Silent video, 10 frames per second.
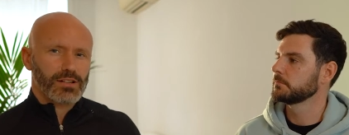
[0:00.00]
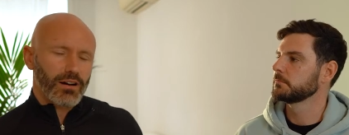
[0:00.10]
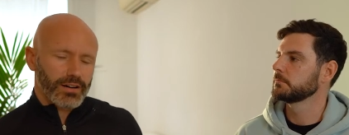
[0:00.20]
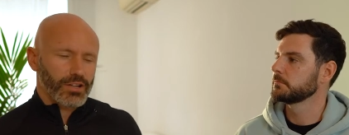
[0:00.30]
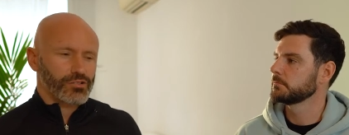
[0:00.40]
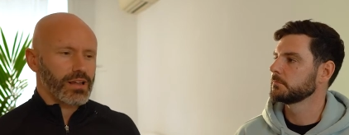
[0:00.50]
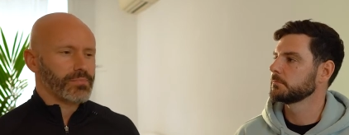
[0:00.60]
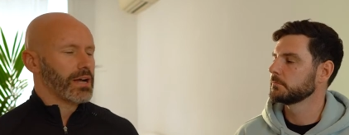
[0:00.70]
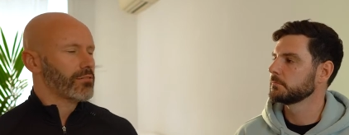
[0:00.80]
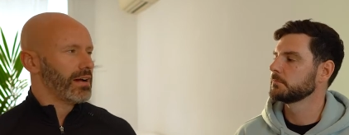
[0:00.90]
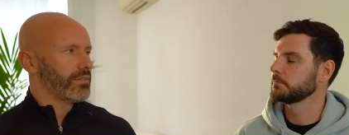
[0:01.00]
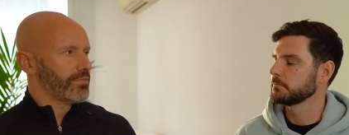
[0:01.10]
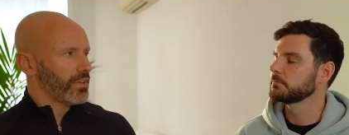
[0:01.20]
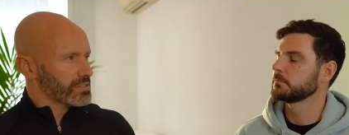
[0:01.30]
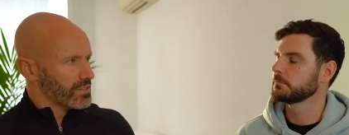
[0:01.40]
Speaker 1: cardio training background.
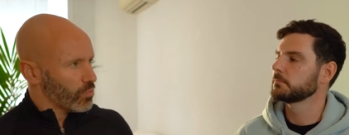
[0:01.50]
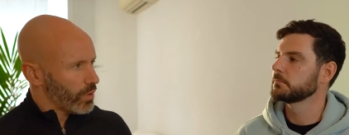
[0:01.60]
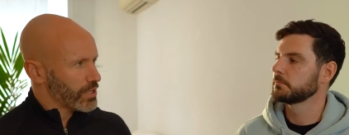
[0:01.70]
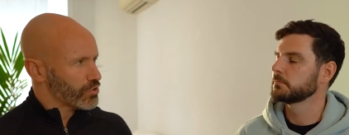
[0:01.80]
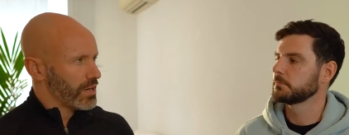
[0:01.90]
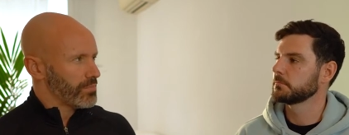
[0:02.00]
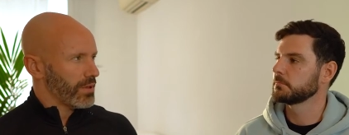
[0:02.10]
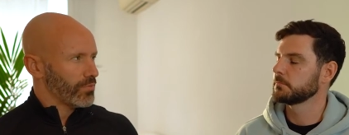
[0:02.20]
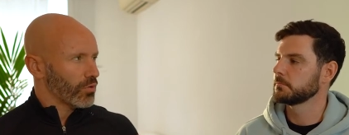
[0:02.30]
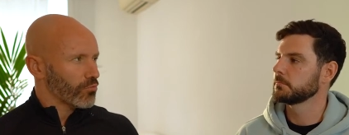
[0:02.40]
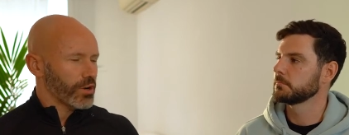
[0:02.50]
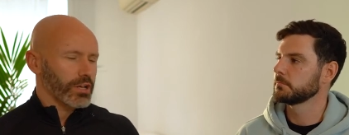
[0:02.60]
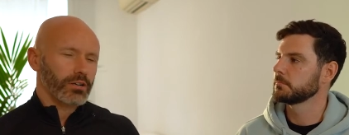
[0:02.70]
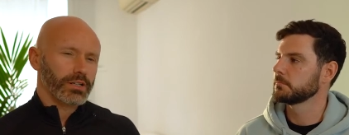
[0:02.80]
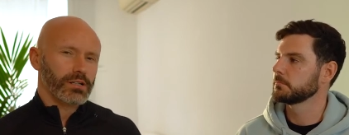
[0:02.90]
They've done some weight training, but they've not really
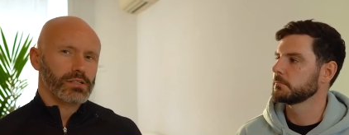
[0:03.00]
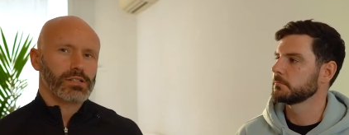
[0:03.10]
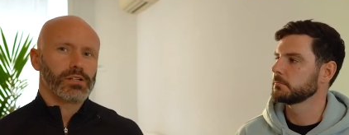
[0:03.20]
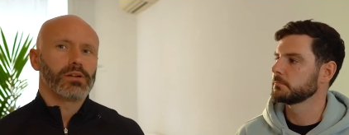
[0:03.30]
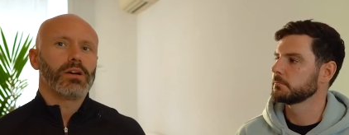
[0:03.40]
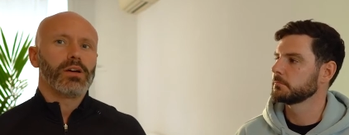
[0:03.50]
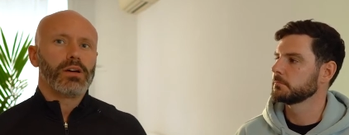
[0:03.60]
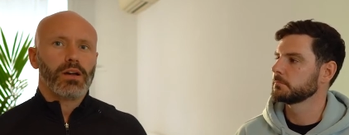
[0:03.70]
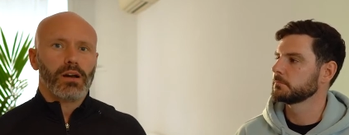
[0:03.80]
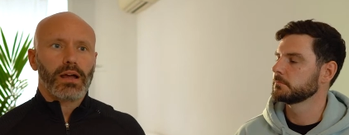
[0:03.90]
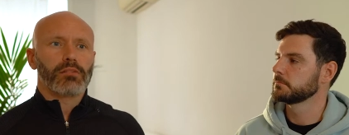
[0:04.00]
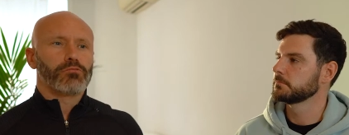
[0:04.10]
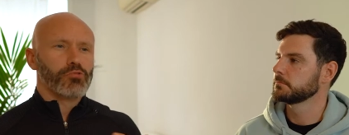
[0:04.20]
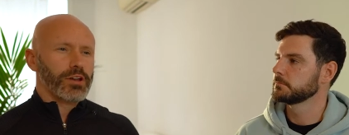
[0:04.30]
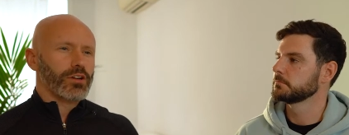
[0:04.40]
gone into like
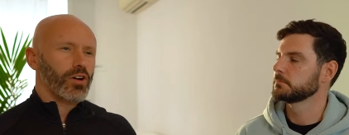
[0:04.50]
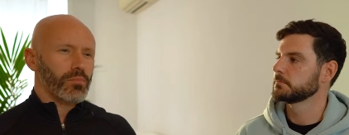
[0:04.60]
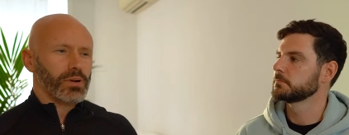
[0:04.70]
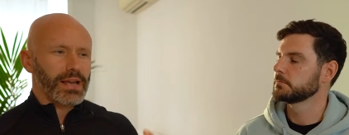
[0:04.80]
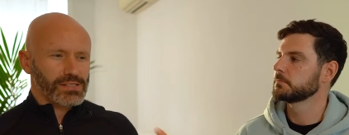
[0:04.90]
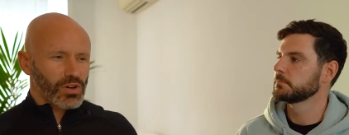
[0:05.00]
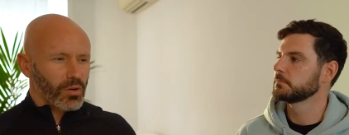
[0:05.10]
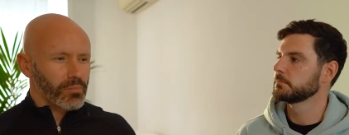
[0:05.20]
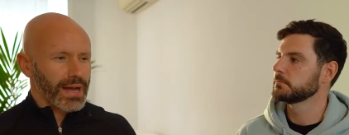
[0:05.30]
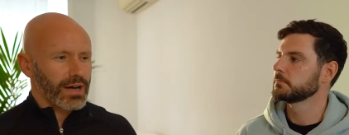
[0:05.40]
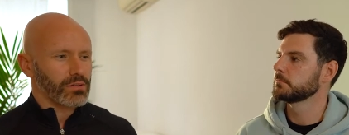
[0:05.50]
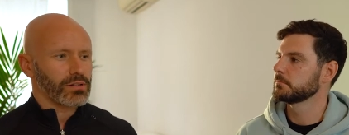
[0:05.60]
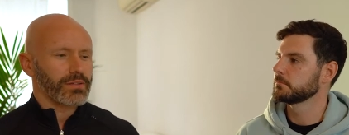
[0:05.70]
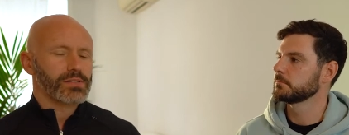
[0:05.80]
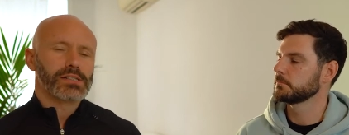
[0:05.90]
really complex compound
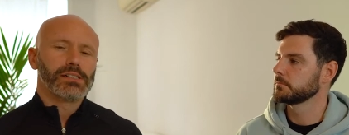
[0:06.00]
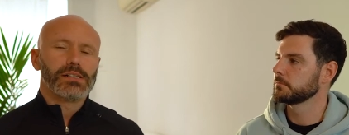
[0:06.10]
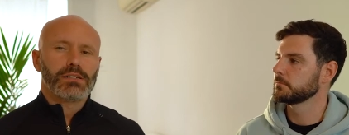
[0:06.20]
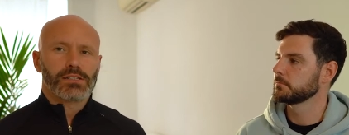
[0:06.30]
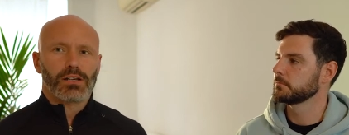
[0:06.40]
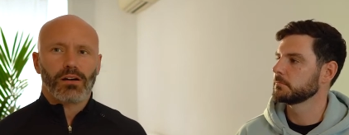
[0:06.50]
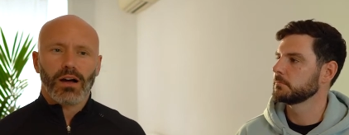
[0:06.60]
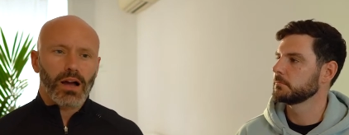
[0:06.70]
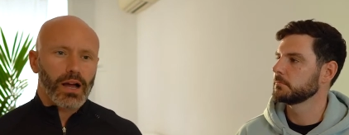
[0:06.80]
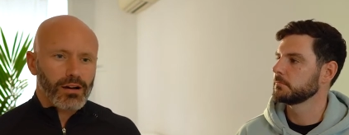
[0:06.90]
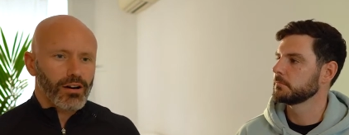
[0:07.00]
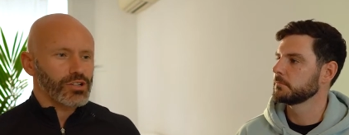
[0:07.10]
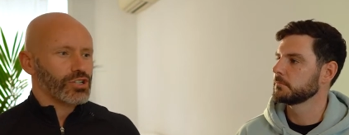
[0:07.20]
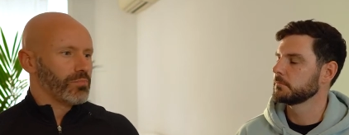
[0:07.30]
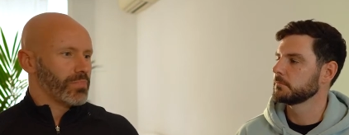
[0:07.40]
lifts. So I
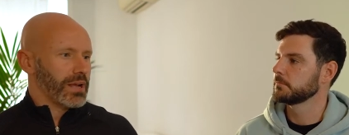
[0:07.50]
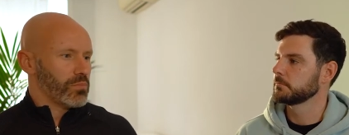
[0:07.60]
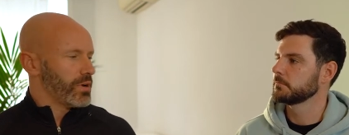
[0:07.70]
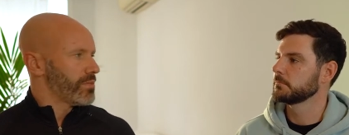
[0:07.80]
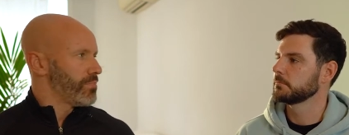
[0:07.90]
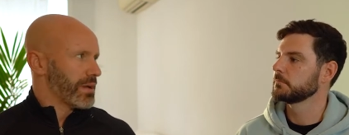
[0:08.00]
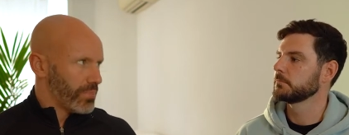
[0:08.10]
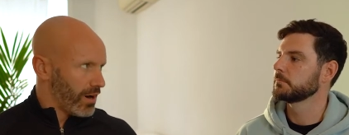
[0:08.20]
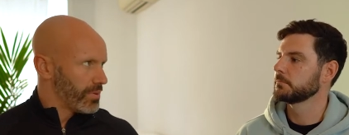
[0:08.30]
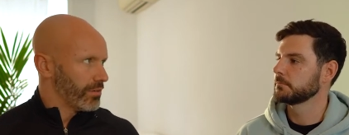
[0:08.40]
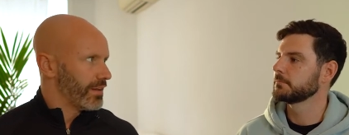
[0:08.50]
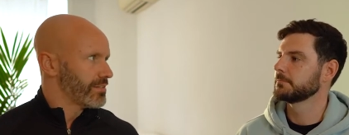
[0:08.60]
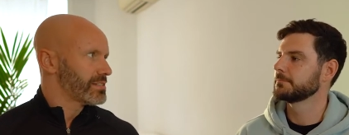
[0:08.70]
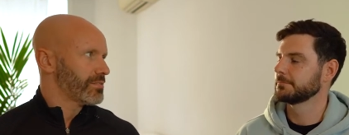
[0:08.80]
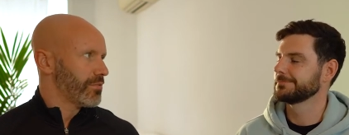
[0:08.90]
can't jump in with big barbell
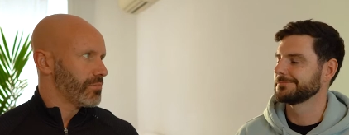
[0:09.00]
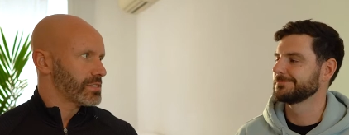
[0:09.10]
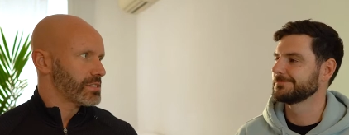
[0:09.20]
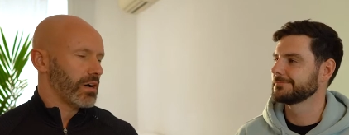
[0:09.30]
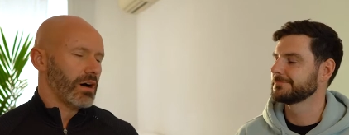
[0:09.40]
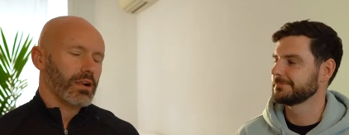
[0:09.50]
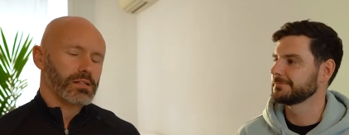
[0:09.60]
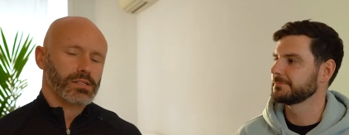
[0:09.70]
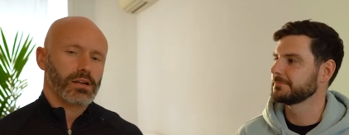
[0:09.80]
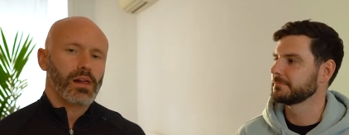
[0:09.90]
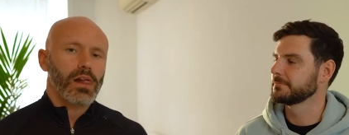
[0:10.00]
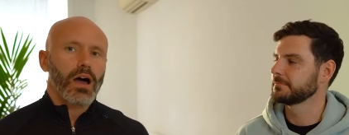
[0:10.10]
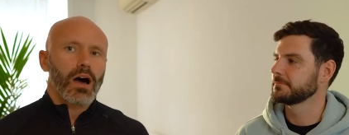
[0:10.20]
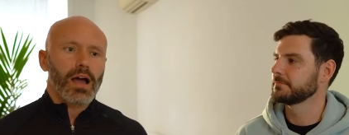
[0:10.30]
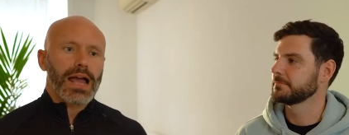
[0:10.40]
lifts from the start. So I